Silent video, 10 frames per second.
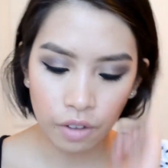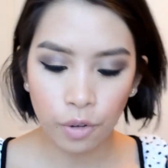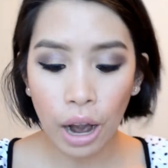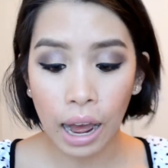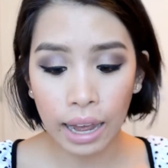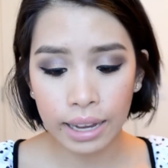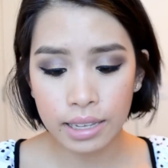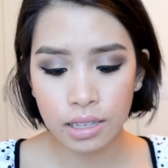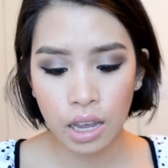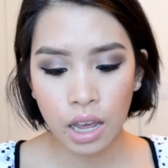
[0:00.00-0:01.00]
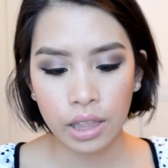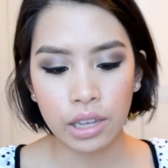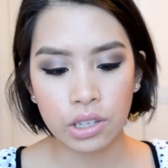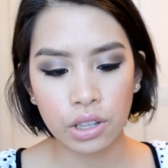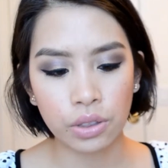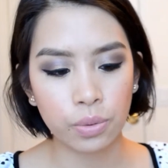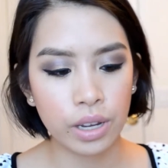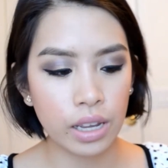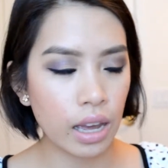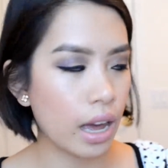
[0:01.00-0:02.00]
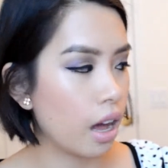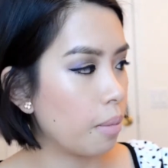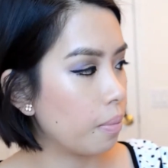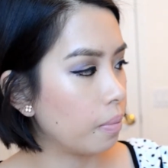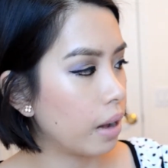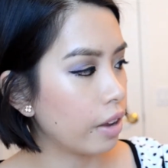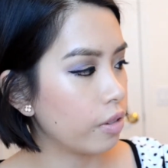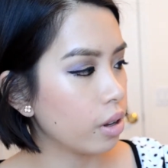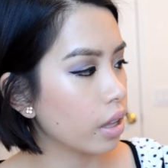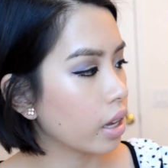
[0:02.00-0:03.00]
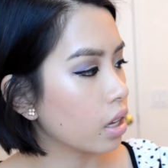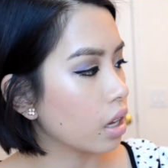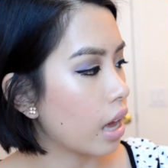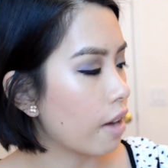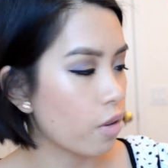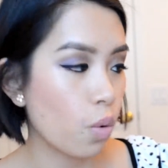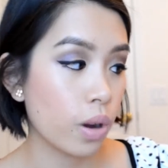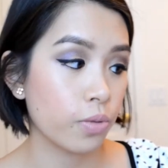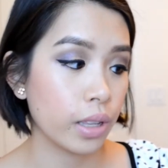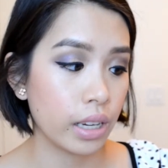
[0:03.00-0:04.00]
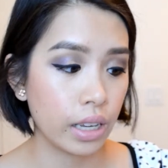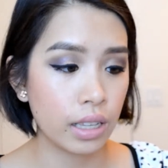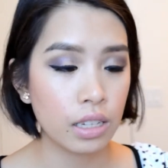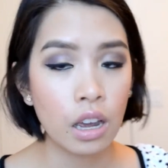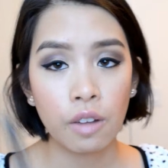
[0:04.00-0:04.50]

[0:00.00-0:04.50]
For eyes, these are the three I feel like everyone really needs.